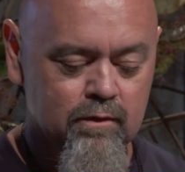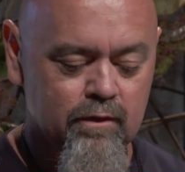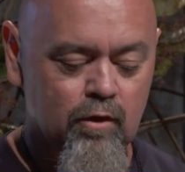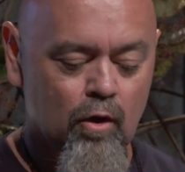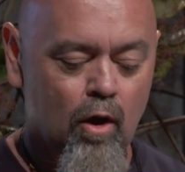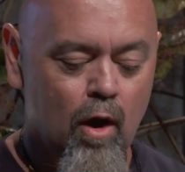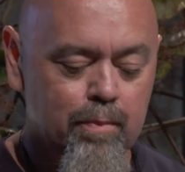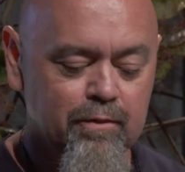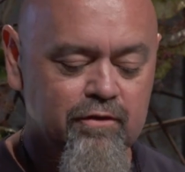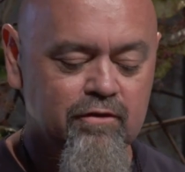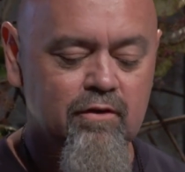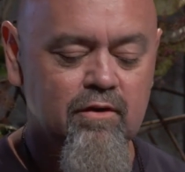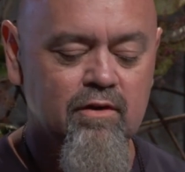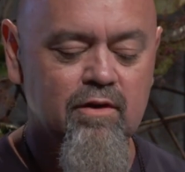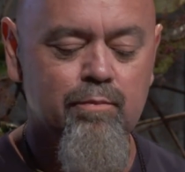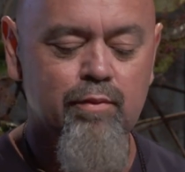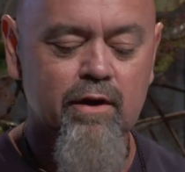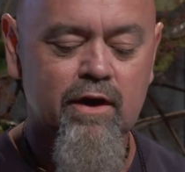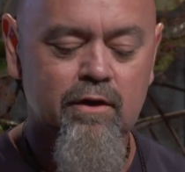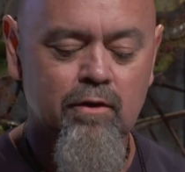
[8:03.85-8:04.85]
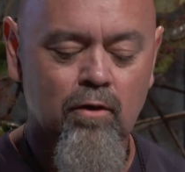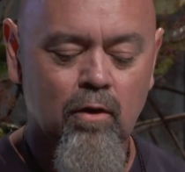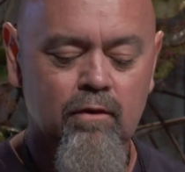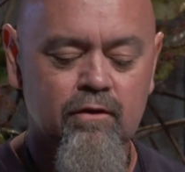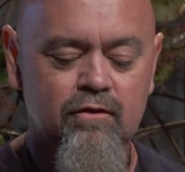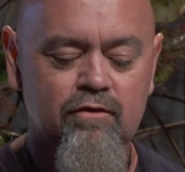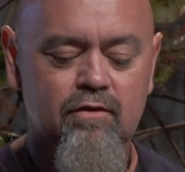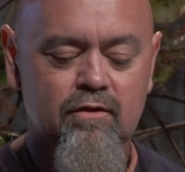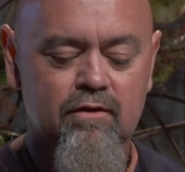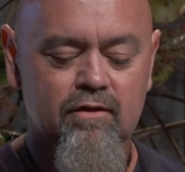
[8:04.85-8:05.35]
The opportunity to bring
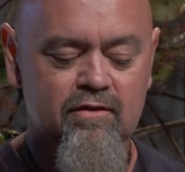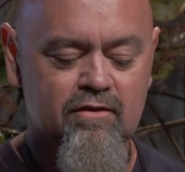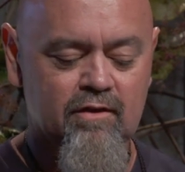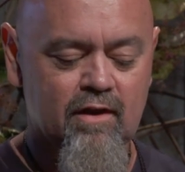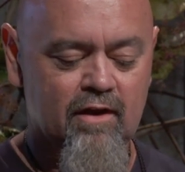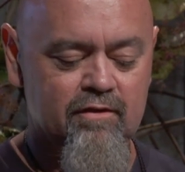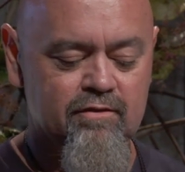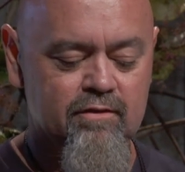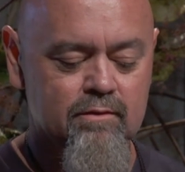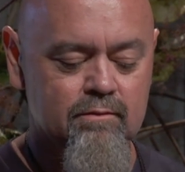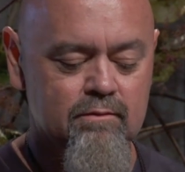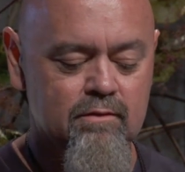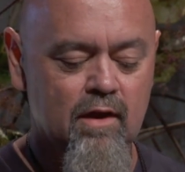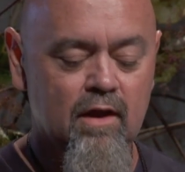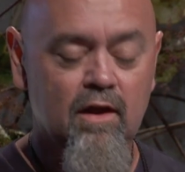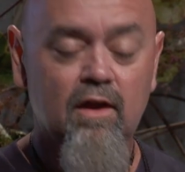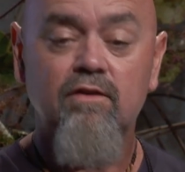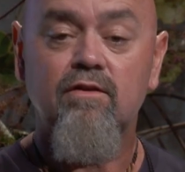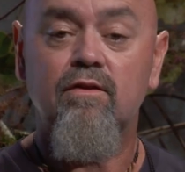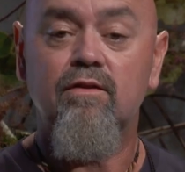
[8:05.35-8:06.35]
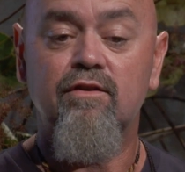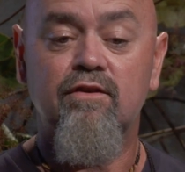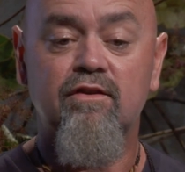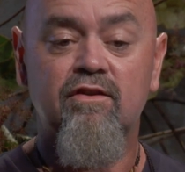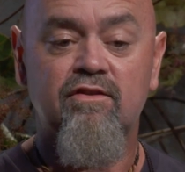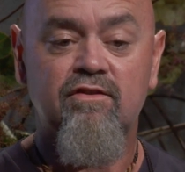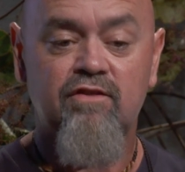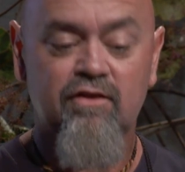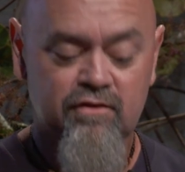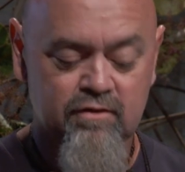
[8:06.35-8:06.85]
knowledge to the discussion, to the
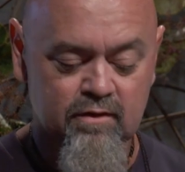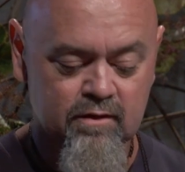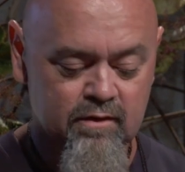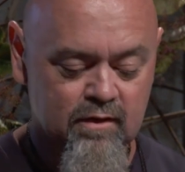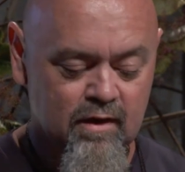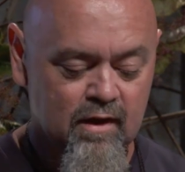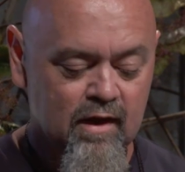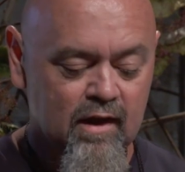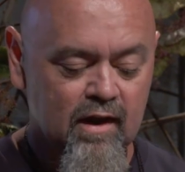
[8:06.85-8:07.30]
decision,